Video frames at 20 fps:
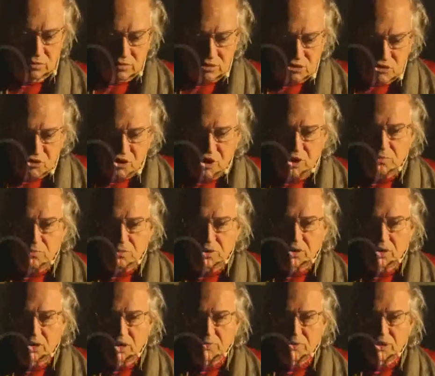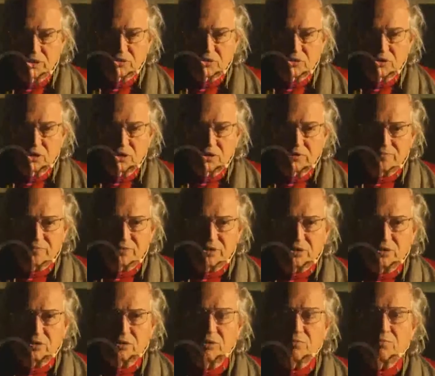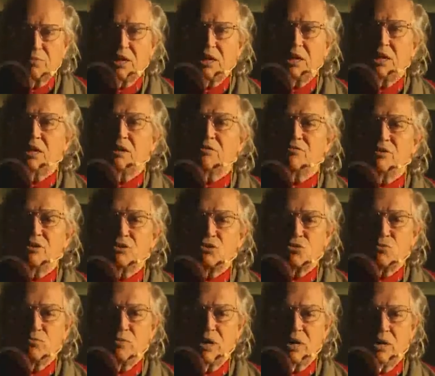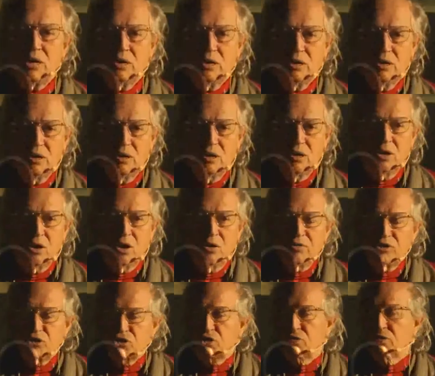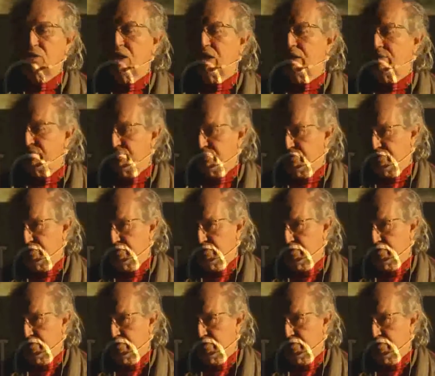dream, about making a resume of his own life.